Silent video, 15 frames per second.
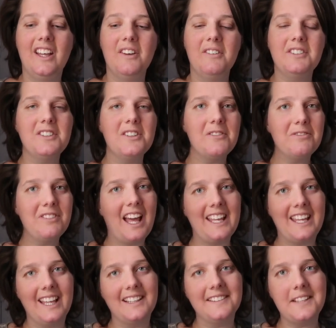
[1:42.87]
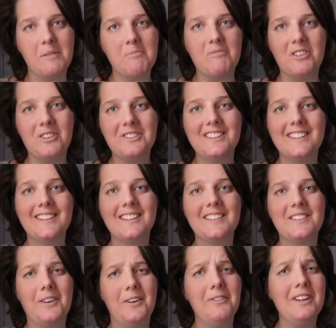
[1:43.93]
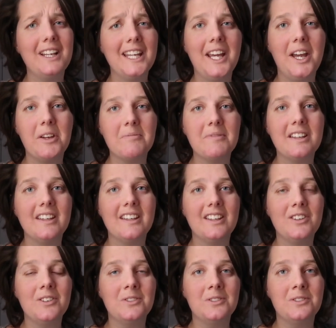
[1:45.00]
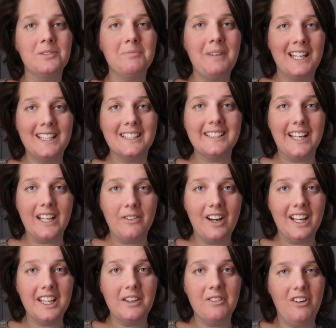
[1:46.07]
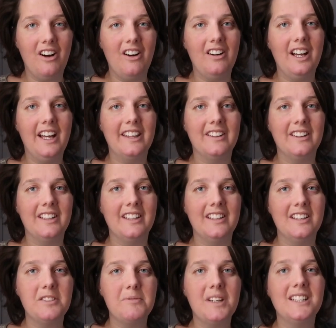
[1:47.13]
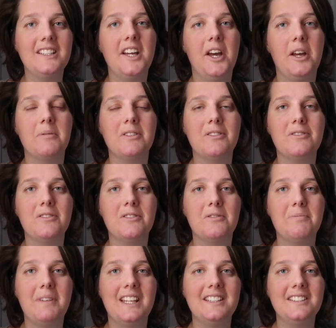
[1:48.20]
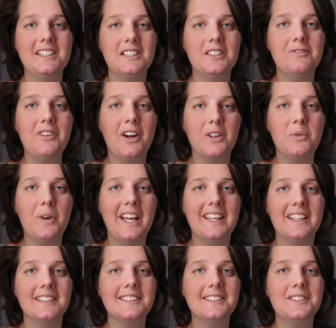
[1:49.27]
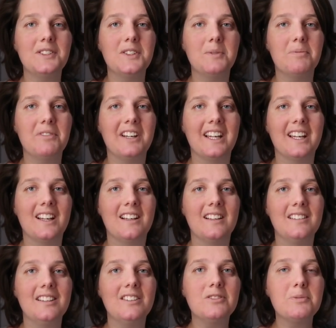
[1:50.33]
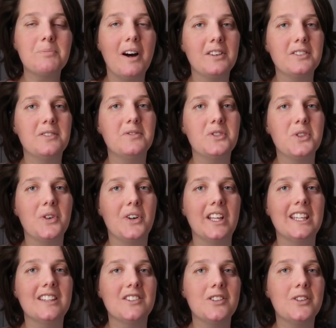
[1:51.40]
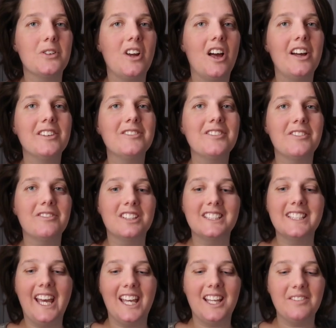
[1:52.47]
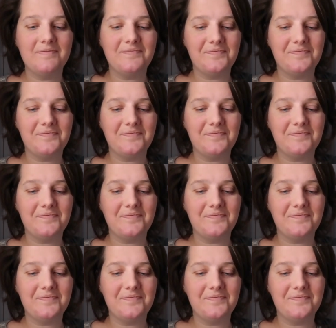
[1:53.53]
we're sort of flagging somewhat. So I really hope that you're managing where you are, and I especially hope you're managing to find ways to bring little sparks of joy into your life every day.